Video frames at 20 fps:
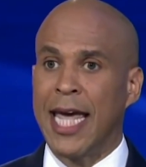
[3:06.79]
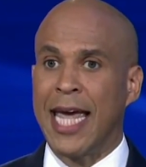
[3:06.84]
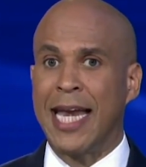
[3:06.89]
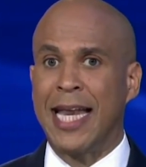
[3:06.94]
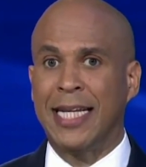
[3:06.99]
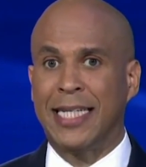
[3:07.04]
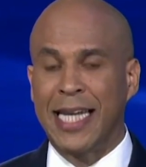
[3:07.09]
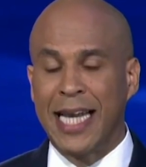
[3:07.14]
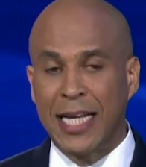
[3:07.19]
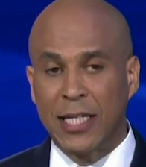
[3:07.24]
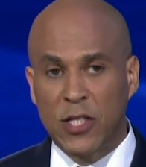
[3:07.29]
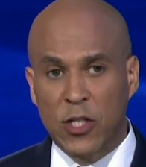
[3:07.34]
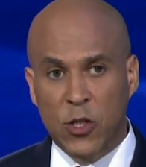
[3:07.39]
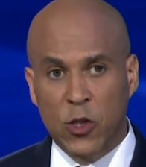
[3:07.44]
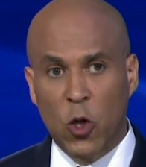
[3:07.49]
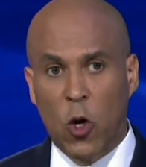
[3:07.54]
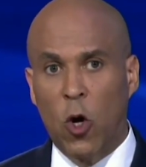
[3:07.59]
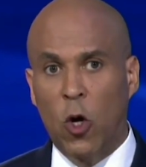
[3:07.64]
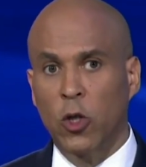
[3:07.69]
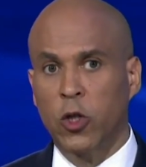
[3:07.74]
It is an
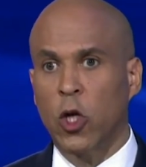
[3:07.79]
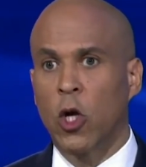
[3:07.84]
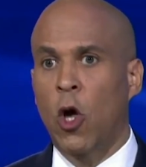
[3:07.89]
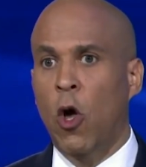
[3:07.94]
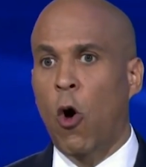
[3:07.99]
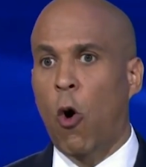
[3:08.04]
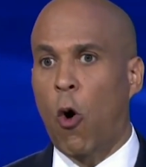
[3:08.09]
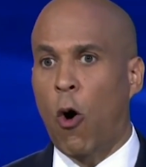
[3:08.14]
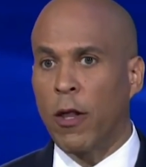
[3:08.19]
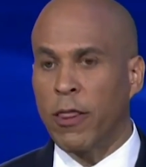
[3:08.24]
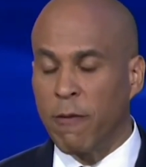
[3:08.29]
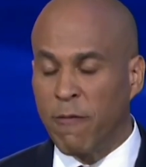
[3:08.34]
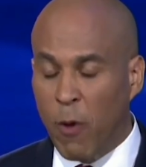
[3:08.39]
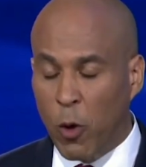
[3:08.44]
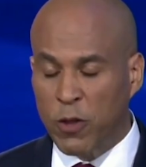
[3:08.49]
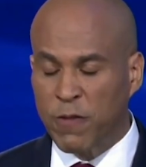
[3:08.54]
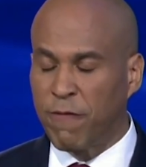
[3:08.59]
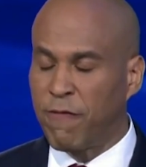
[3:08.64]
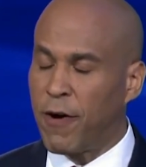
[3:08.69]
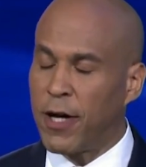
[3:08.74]
assault on the
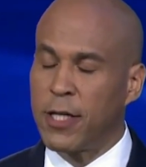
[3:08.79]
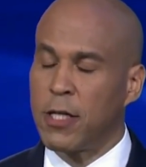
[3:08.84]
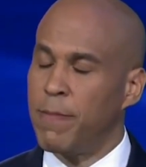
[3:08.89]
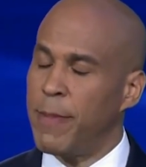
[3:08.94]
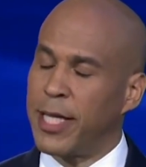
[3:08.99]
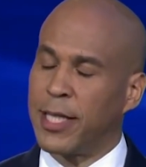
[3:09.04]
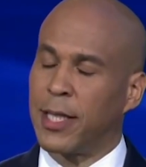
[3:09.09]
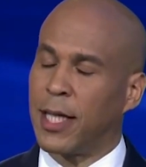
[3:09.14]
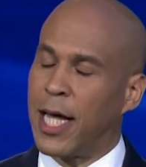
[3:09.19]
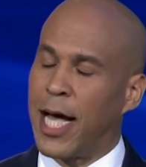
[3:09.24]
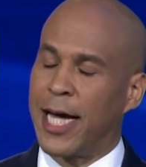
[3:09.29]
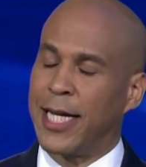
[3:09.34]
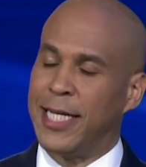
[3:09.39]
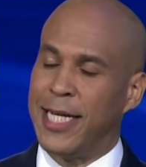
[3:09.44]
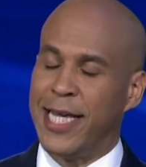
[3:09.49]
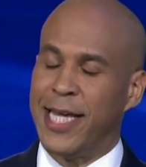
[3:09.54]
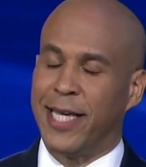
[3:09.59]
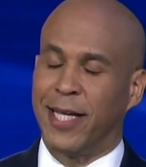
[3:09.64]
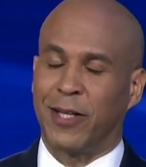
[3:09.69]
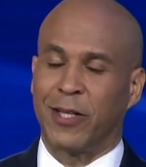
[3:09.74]
most fundamental
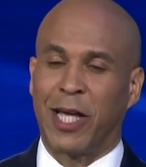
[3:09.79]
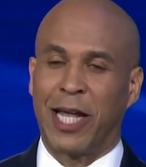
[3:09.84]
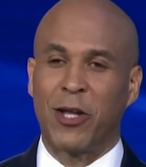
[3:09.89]
ideal